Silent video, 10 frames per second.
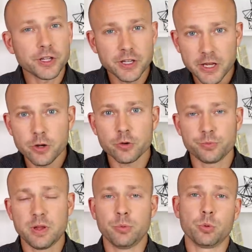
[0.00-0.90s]

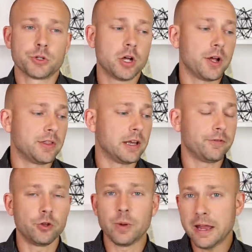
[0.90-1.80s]
years, people were taught that
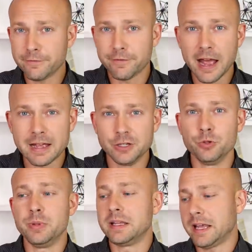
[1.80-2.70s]
if you ate fat,
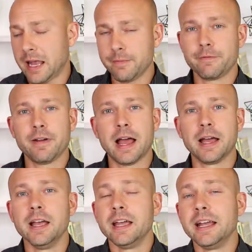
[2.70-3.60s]
you became
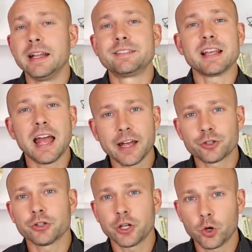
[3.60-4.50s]
fat, and it's
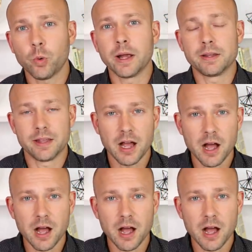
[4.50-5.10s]
actually quite the